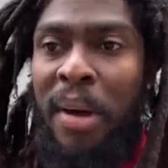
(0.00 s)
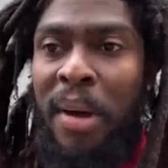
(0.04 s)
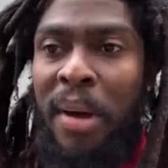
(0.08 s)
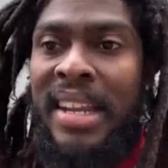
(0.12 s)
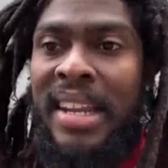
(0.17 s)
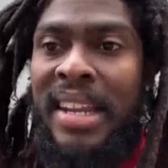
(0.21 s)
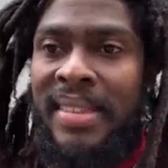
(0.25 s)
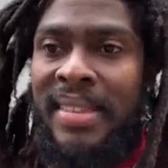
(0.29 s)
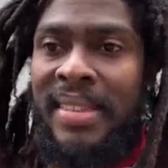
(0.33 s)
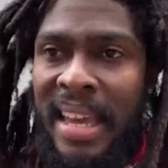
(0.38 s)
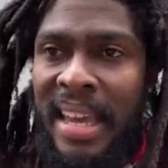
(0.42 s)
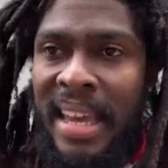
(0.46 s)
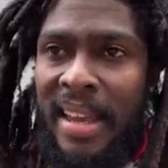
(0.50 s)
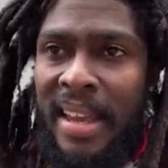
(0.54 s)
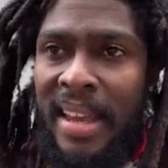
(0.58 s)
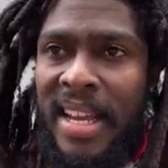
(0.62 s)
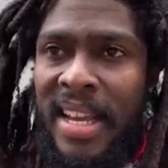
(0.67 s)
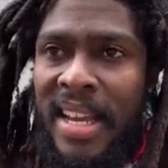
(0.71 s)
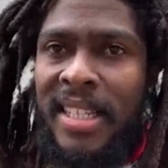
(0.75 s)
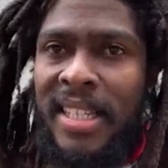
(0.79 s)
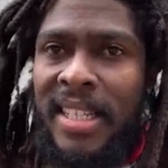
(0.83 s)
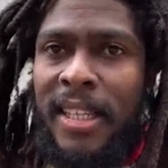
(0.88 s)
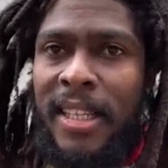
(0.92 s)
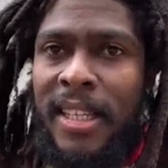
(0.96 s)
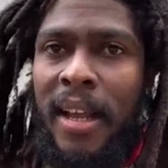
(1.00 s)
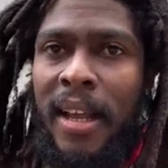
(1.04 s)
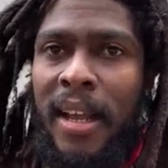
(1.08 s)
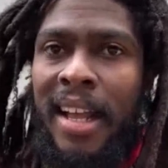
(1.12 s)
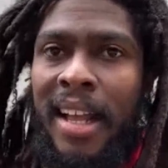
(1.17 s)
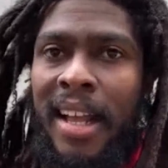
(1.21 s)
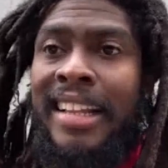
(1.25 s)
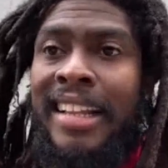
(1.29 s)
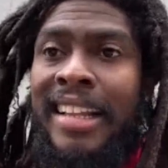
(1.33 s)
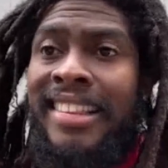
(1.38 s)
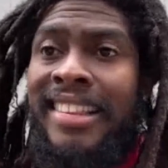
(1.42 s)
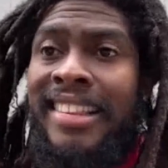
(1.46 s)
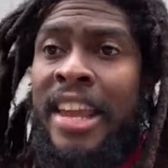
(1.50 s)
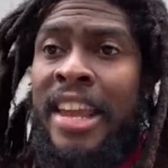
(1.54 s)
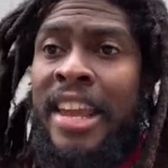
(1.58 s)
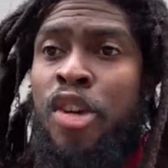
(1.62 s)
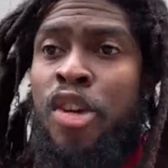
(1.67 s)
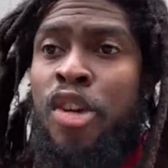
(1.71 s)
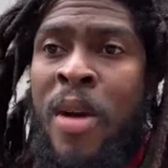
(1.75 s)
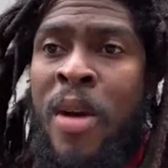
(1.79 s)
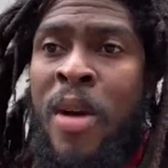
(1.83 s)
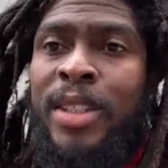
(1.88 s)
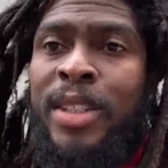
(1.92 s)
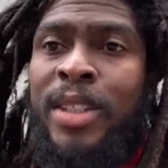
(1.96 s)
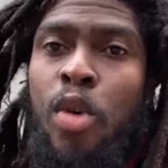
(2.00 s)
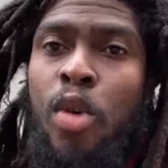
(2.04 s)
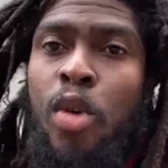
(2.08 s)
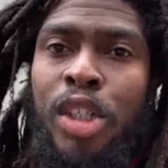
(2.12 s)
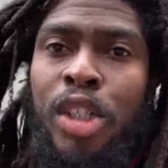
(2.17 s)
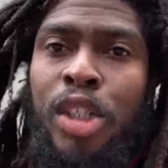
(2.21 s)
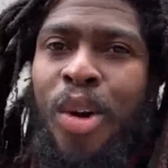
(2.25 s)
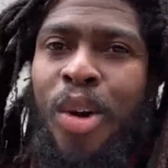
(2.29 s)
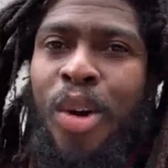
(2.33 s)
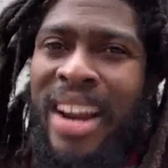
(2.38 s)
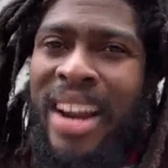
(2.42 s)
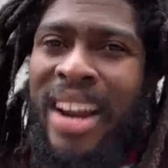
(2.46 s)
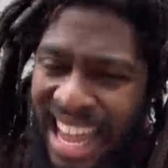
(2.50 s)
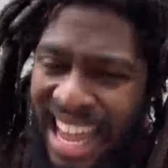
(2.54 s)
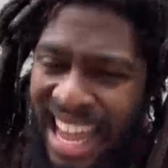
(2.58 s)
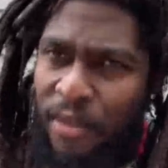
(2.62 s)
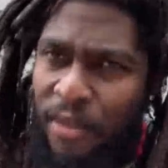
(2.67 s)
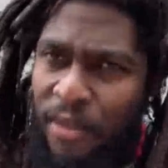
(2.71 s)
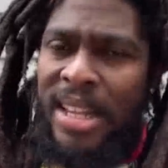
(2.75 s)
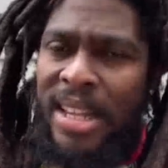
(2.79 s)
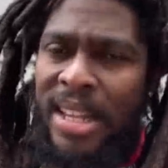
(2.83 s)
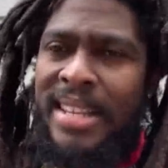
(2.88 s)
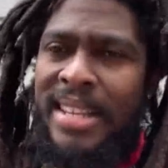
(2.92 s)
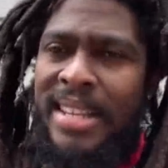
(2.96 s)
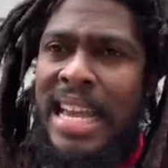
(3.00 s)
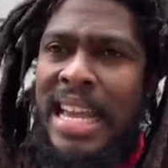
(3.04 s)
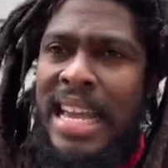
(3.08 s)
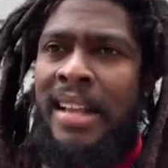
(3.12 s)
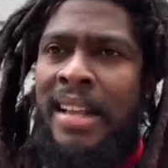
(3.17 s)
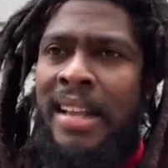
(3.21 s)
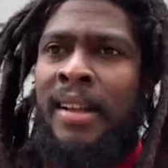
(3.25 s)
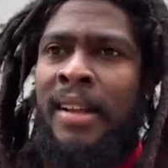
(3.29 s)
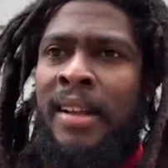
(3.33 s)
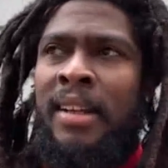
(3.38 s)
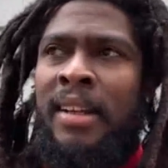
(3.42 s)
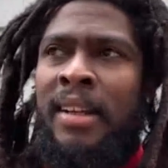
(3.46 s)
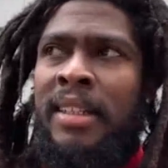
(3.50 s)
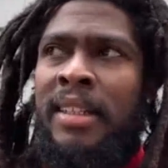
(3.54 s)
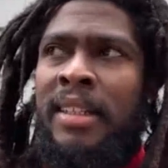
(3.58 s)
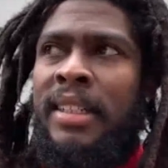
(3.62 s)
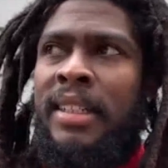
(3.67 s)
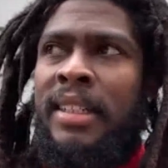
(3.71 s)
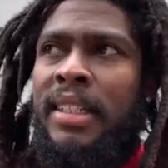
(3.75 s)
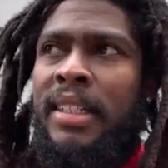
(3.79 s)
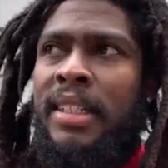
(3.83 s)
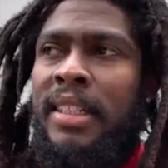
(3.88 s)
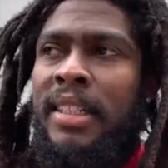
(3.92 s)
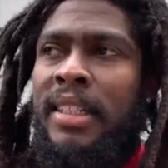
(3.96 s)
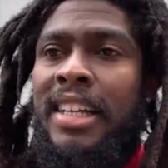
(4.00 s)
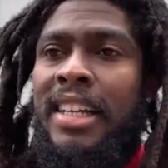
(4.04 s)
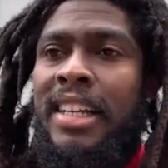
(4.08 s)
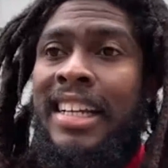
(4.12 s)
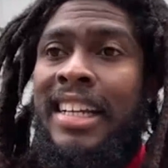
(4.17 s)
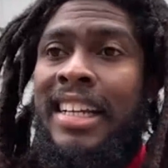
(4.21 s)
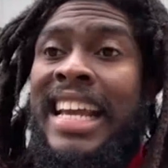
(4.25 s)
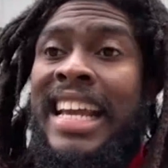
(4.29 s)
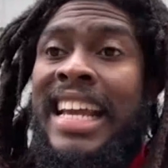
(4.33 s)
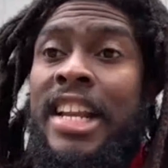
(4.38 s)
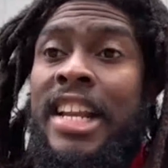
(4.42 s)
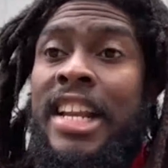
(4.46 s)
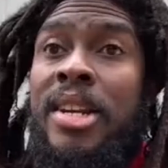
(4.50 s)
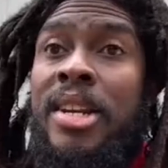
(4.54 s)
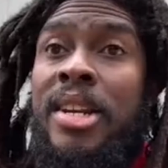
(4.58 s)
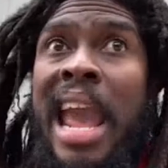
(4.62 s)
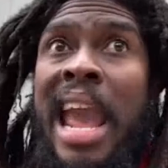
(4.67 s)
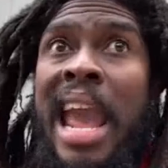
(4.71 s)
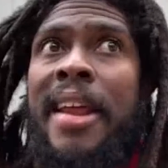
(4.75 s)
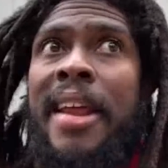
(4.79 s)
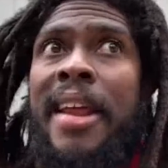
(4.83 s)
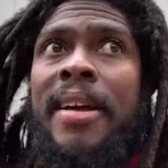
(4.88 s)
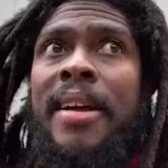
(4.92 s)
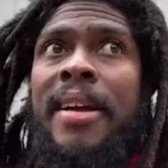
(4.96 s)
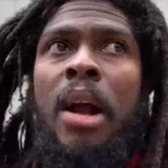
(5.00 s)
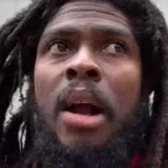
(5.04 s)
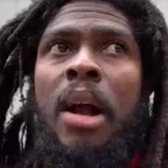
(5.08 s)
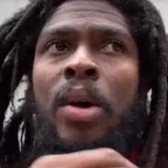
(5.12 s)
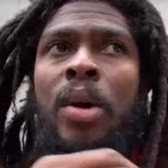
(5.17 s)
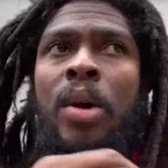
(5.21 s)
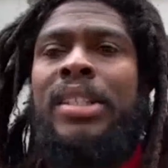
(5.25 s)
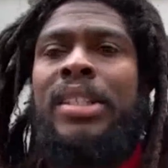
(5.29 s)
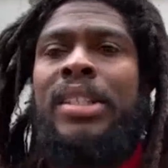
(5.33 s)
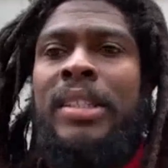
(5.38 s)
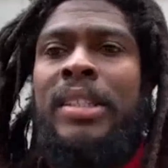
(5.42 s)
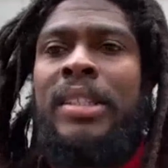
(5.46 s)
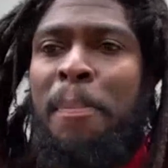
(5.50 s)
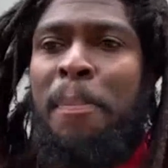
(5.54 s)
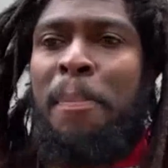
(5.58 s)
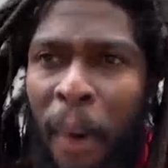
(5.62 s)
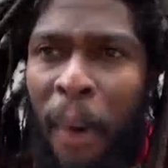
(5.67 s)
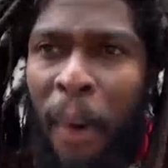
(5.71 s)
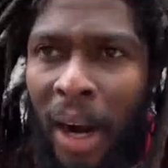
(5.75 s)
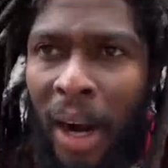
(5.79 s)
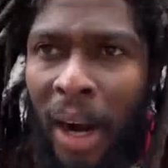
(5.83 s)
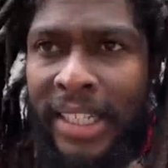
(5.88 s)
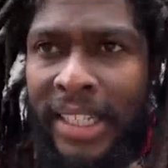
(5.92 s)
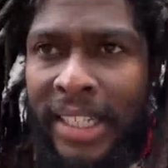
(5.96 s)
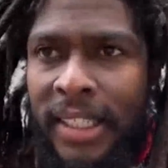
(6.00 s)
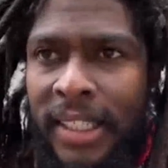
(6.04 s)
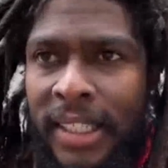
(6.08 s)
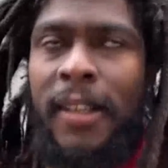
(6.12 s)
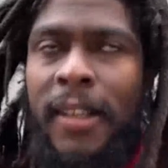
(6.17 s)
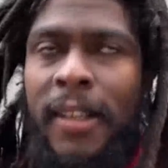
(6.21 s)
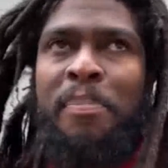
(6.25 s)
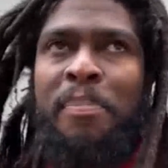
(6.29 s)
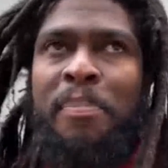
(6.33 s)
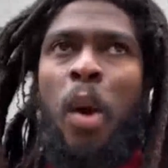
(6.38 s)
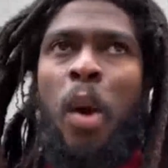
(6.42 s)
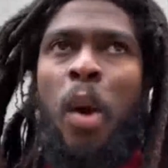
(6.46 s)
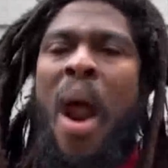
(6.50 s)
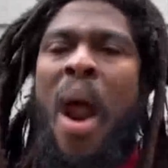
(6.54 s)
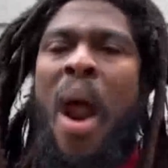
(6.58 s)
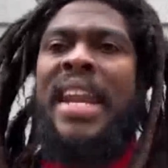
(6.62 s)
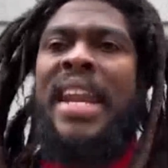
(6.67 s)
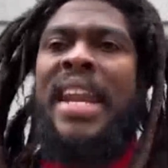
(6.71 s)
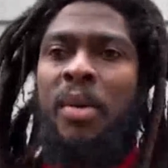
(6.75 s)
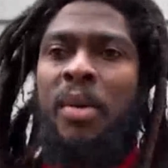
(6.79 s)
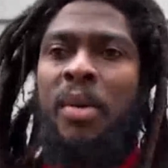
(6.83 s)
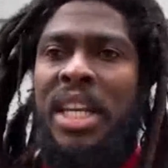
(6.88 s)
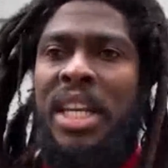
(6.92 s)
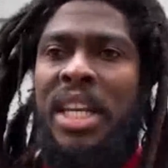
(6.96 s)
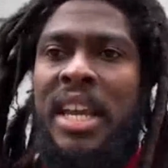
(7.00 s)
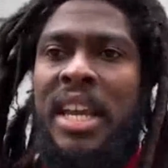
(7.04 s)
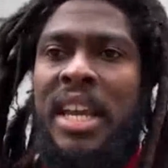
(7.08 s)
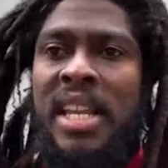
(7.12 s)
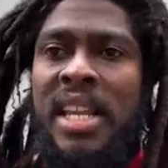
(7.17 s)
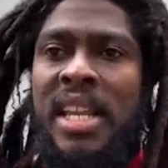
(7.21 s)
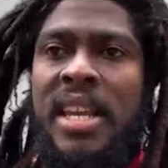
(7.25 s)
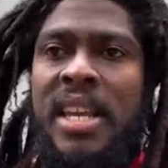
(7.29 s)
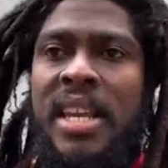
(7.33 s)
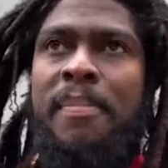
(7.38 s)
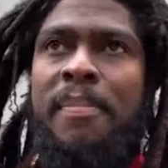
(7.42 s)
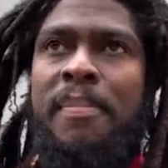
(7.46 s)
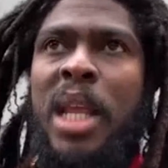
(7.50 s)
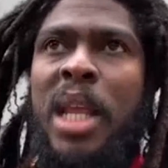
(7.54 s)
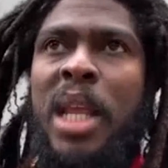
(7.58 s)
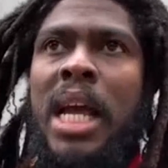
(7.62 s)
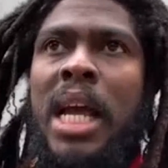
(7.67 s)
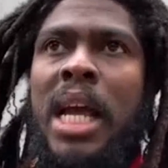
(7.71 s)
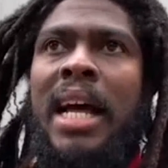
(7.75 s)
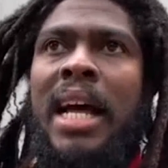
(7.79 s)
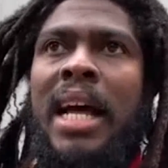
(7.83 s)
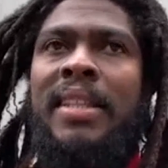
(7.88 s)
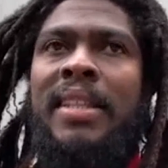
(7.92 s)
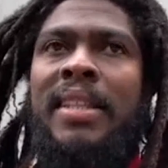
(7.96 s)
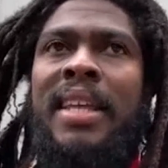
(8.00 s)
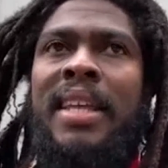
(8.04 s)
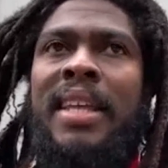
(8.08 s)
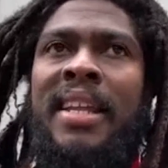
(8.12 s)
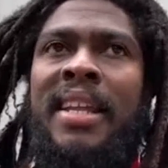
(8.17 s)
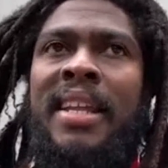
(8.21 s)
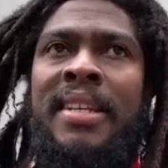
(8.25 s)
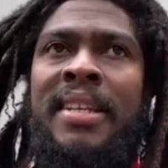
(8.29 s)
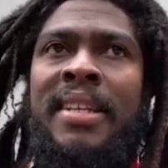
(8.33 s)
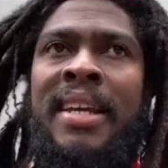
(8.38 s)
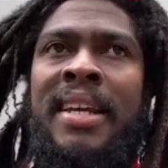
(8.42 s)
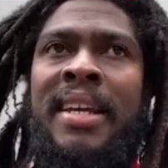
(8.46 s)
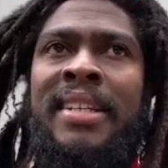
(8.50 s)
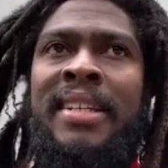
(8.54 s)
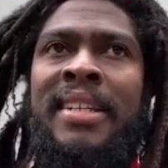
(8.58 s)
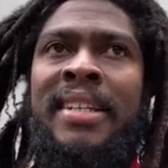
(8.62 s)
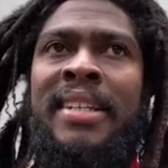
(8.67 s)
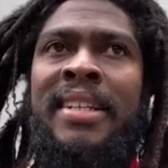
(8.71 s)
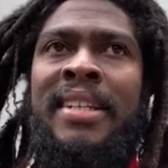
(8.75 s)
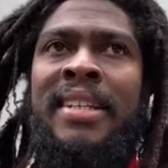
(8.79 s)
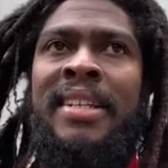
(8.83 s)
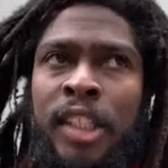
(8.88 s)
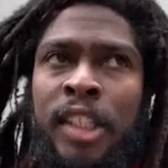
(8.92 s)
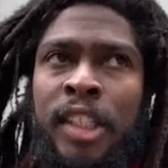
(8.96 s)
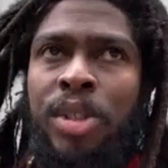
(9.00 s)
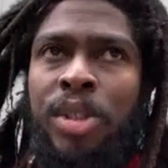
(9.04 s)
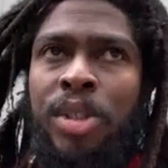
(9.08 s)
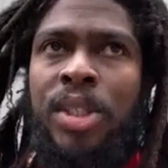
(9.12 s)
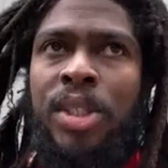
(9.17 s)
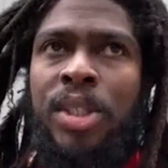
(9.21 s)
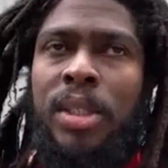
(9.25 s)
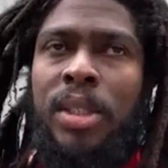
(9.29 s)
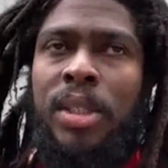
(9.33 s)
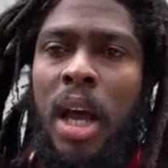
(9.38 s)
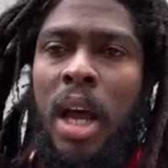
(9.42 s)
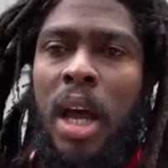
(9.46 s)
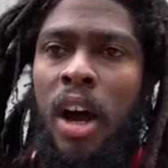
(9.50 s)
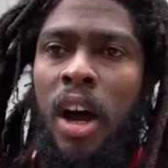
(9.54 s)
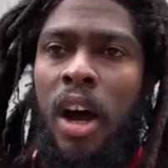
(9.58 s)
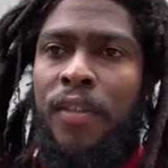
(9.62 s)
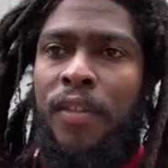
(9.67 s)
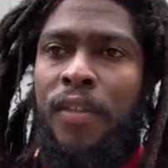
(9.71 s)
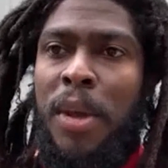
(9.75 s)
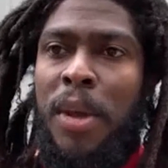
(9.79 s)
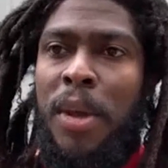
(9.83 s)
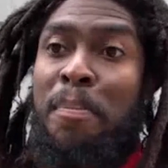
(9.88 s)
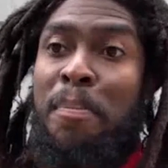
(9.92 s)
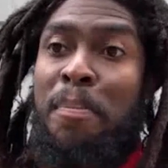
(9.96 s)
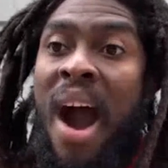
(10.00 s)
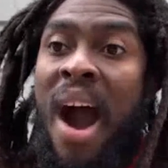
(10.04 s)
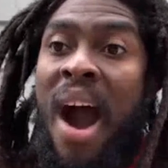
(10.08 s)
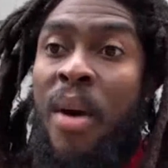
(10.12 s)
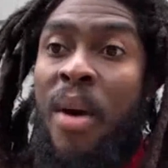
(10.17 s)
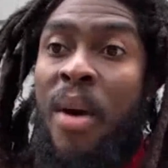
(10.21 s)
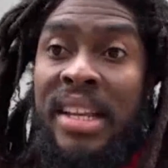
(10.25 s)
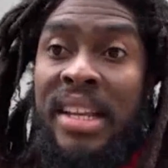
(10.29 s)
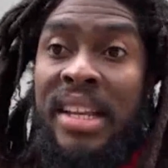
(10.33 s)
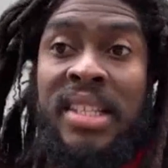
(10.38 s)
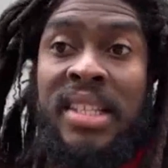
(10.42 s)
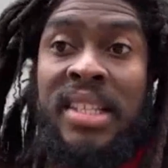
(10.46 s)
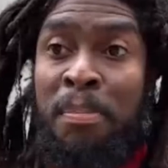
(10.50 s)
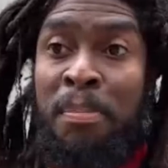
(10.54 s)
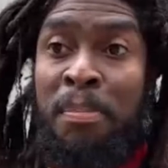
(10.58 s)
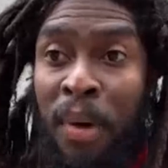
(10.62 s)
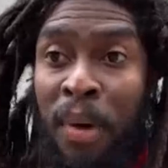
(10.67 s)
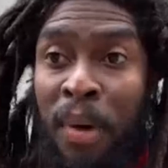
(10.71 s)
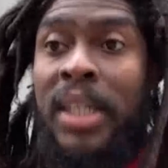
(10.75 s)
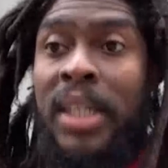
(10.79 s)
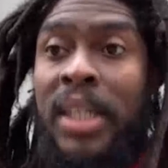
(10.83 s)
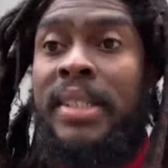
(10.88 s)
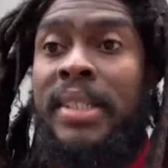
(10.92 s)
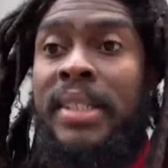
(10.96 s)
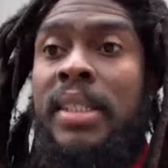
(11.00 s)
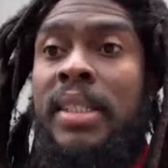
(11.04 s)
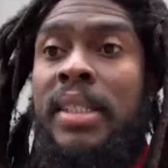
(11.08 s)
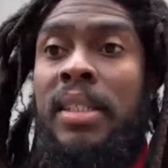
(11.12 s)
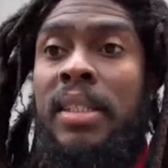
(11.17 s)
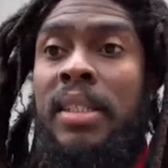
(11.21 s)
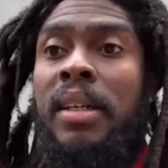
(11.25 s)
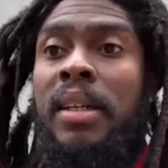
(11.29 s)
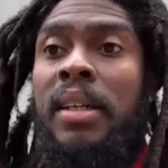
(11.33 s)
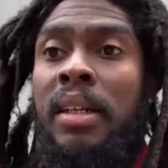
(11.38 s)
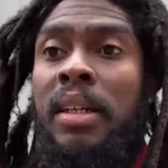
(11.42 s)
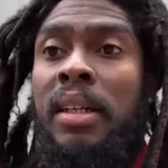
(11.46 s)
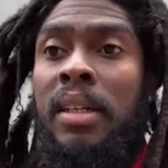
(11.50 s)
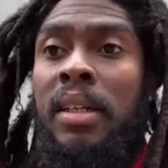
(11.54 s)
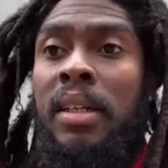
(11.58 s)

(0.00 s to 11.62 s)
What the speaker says: But the thing is, the U.S. control everything. They because the police right now in Haiti, the source of the power is the police.